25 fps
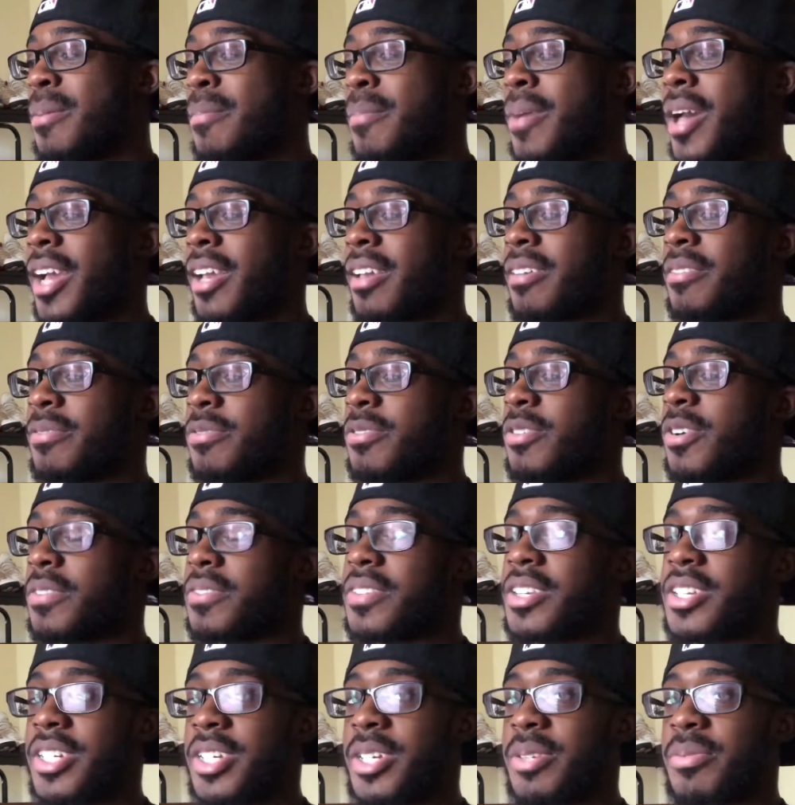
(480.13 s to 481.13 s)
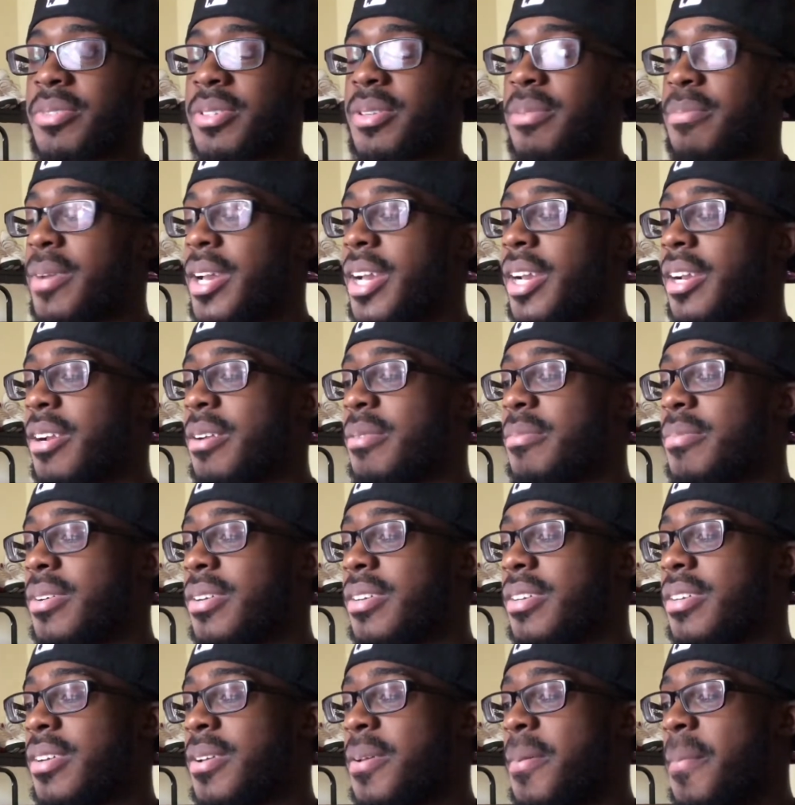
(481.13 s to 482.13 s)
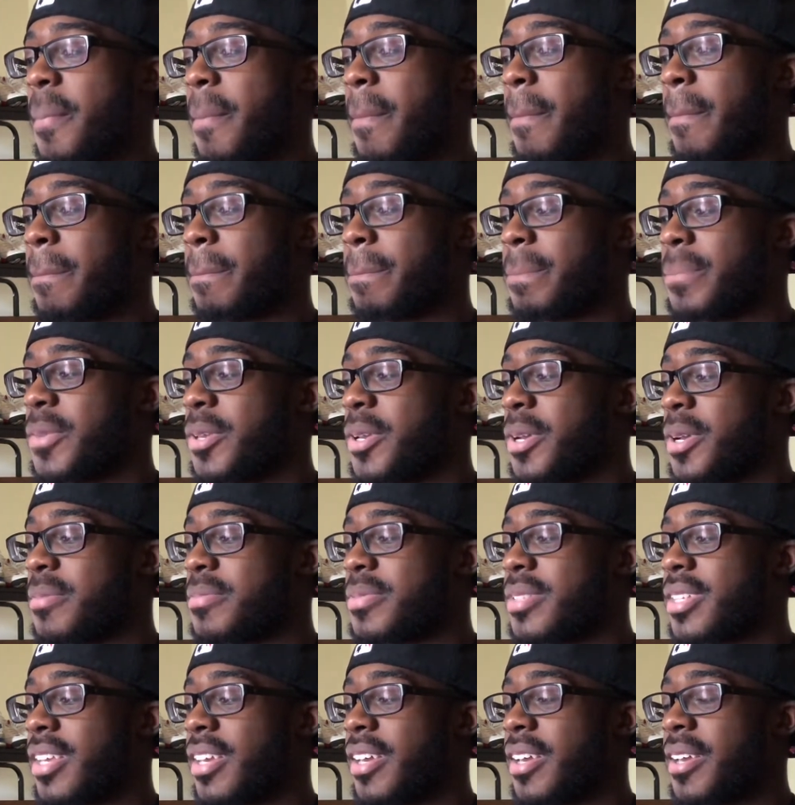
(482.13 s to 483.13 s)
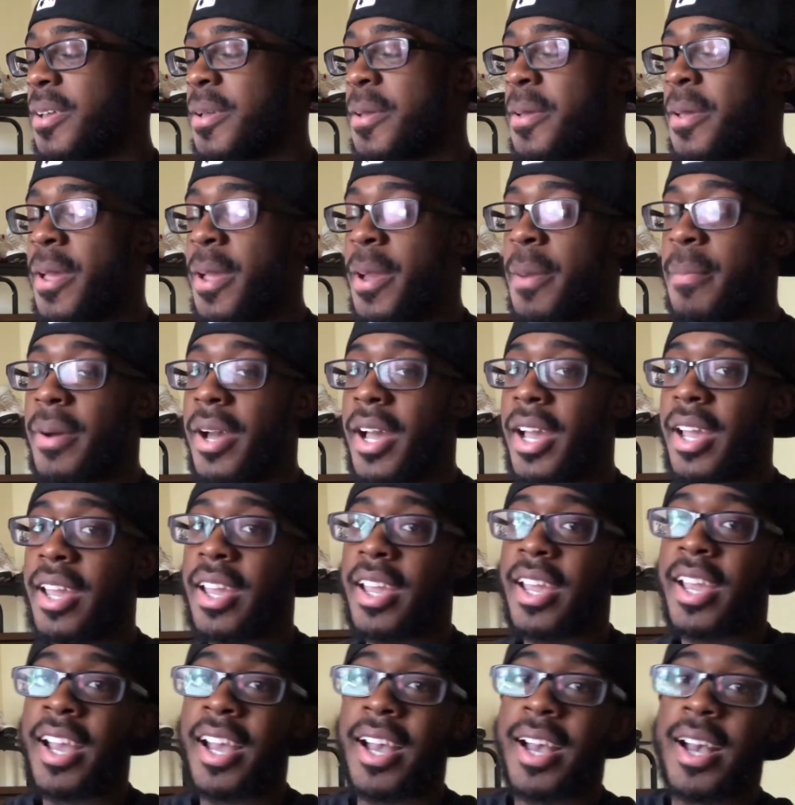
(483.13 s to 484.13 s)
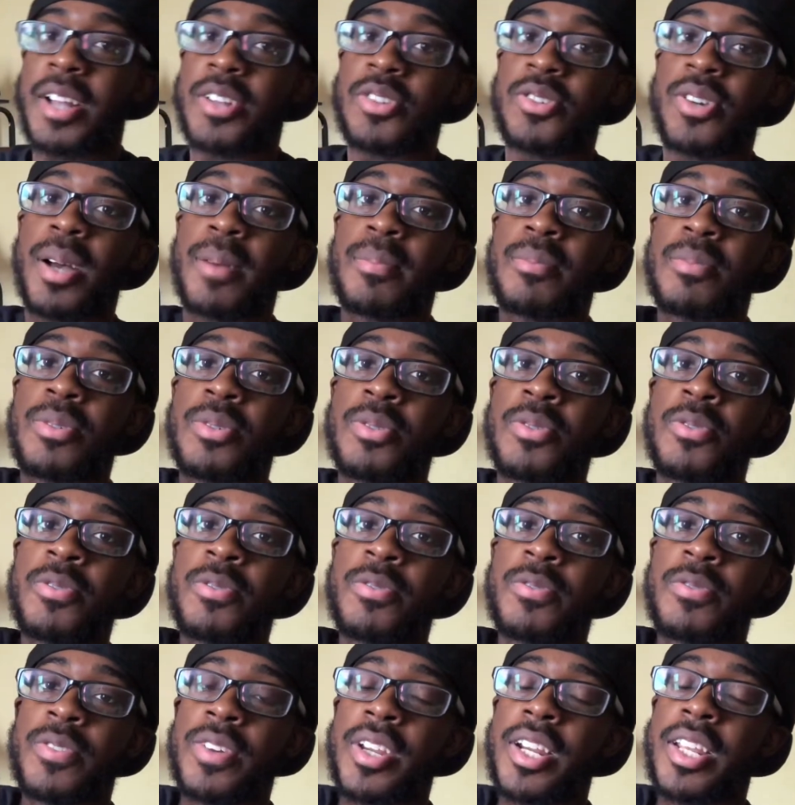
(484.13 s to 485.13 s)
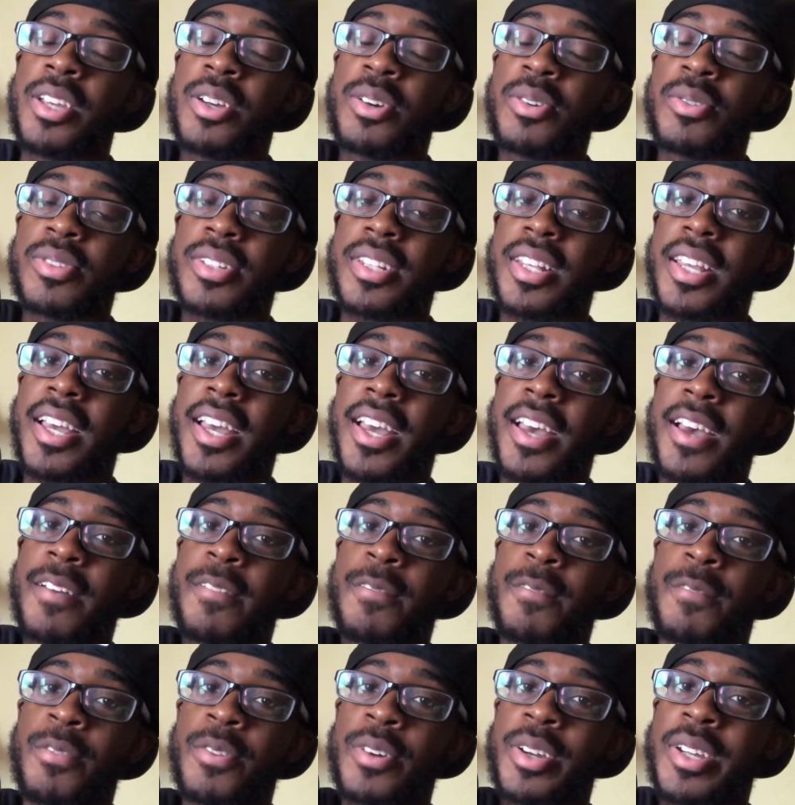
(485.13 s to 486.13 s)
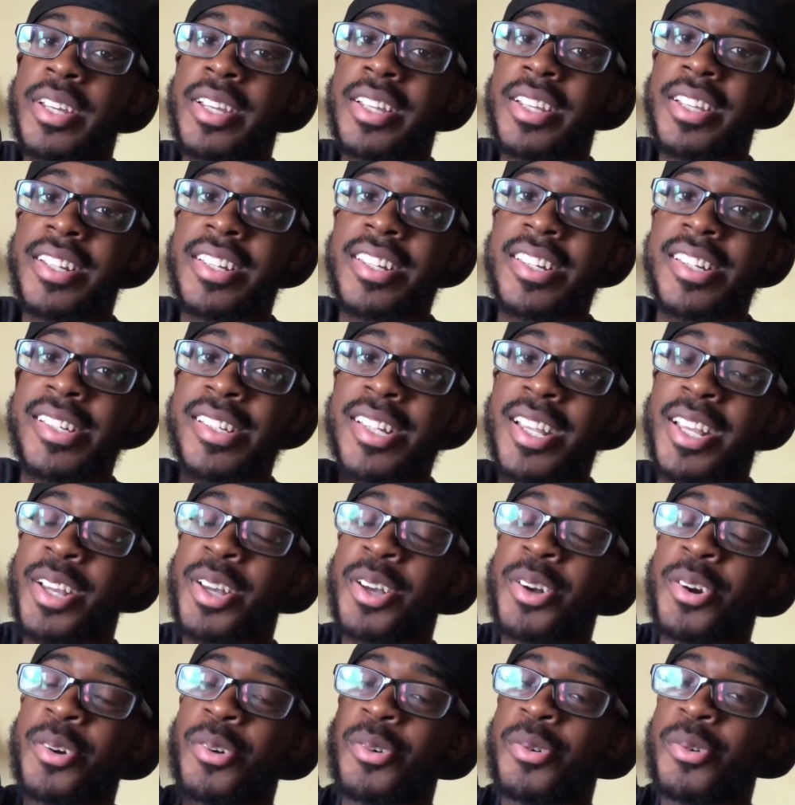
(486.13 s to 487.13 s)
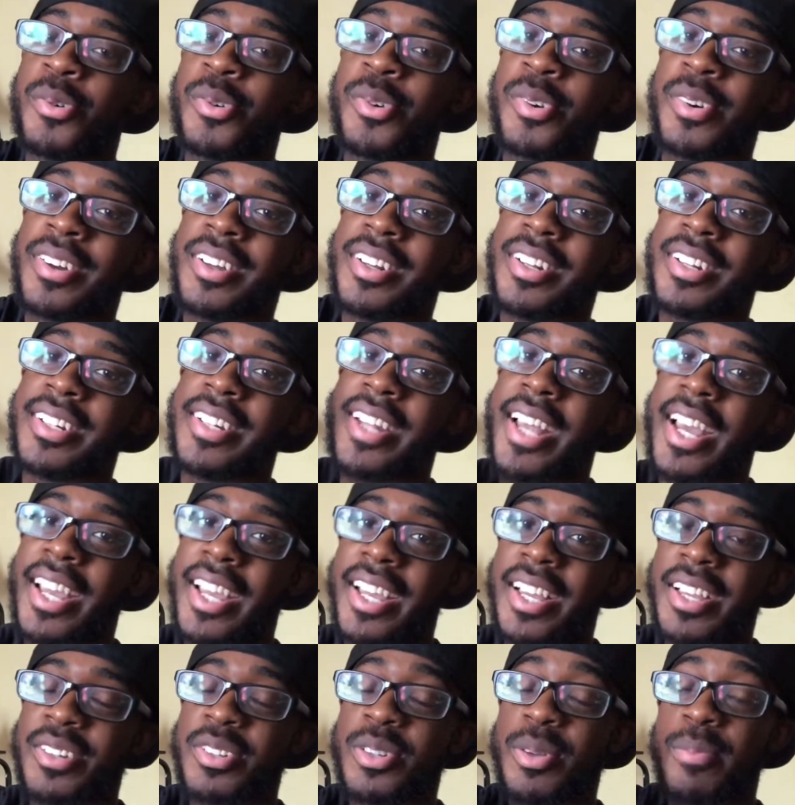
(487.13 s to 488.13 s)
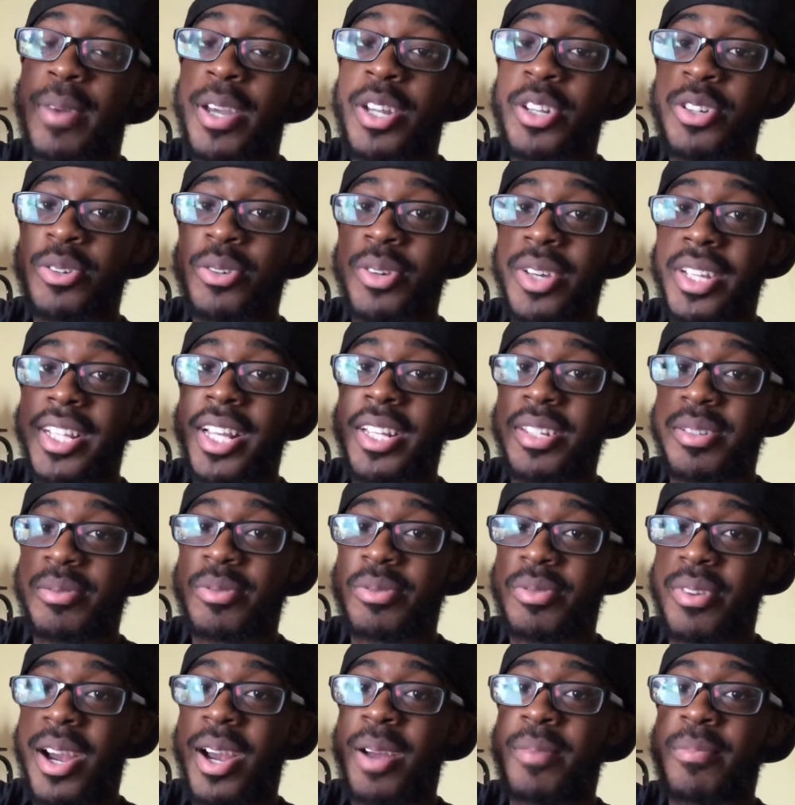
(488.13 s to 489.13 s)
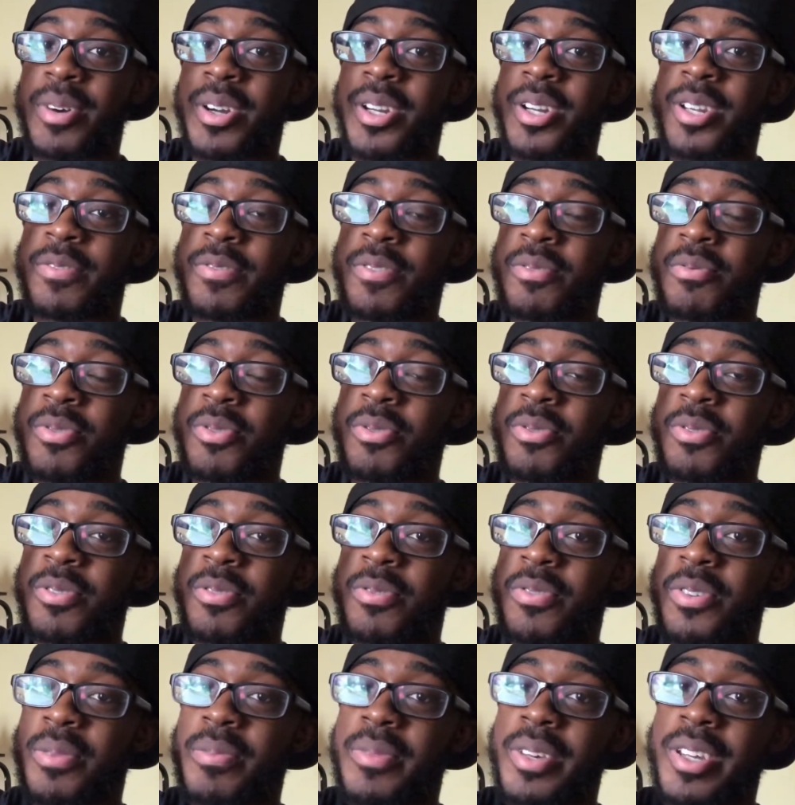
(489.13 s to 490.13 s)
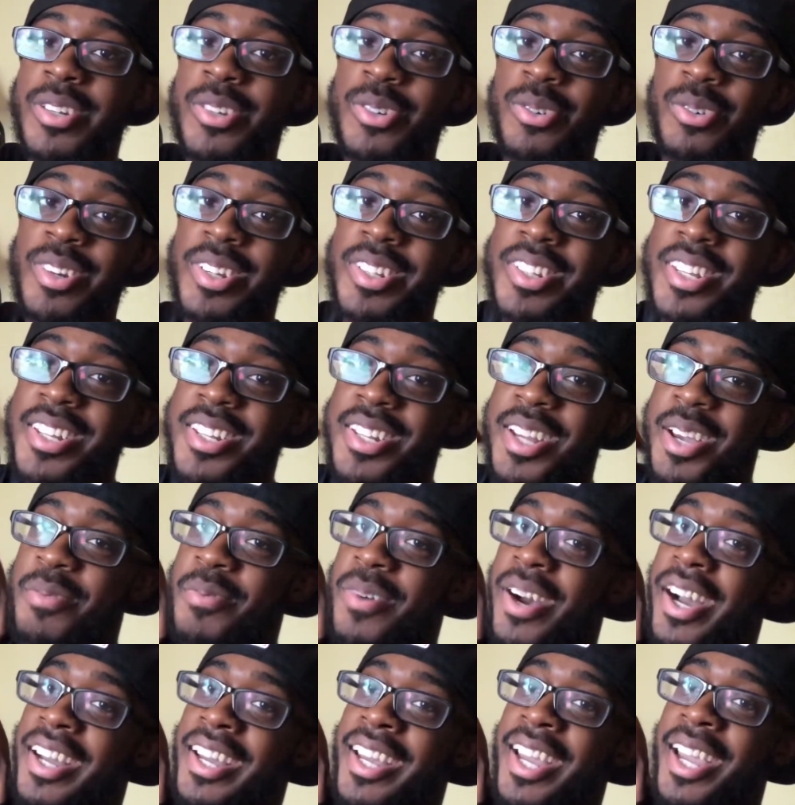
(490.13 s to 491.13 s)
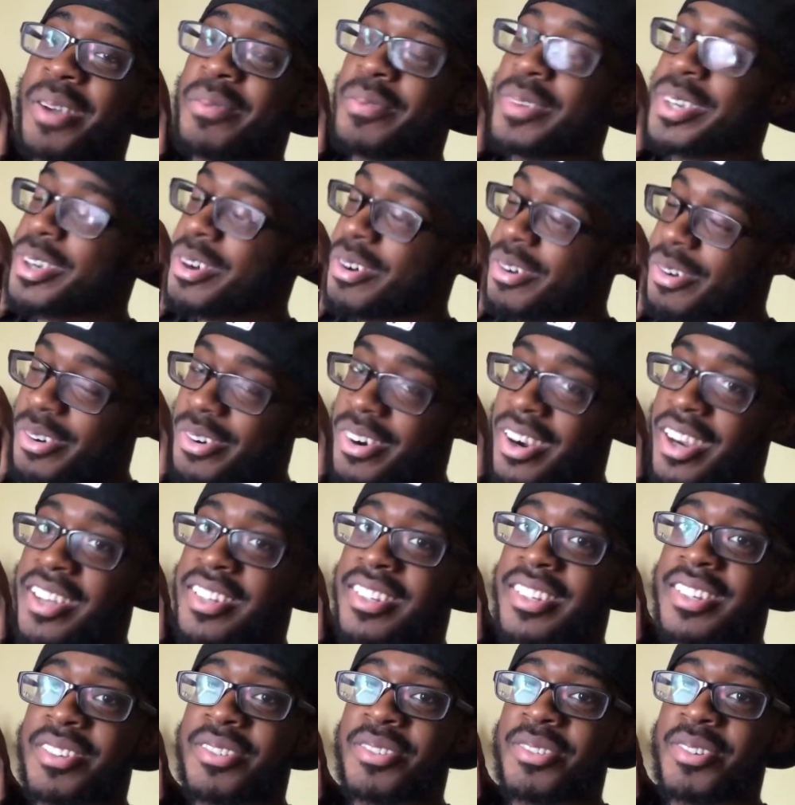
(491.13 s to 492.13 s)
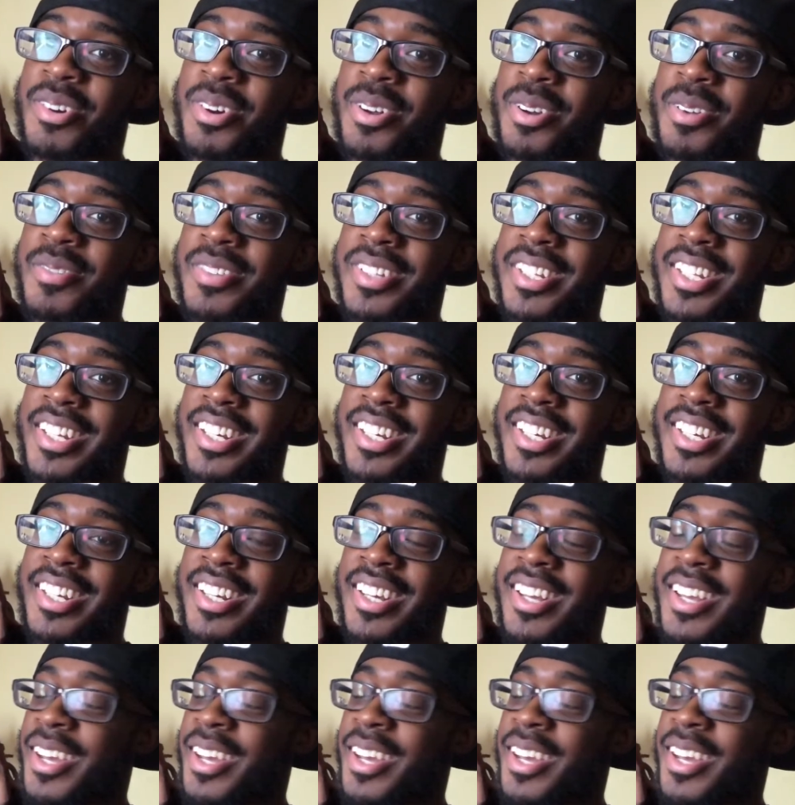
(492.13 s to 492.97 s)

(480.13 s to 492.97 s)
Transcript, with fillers: Back and forth. This shit was a banger, bro. You know what I'm saying? But hey, I drop new videos every single day. So make sure you hit that subscribe button if you new. You feel me? And join the TJY gang. We go crazy. You know what I'm saying?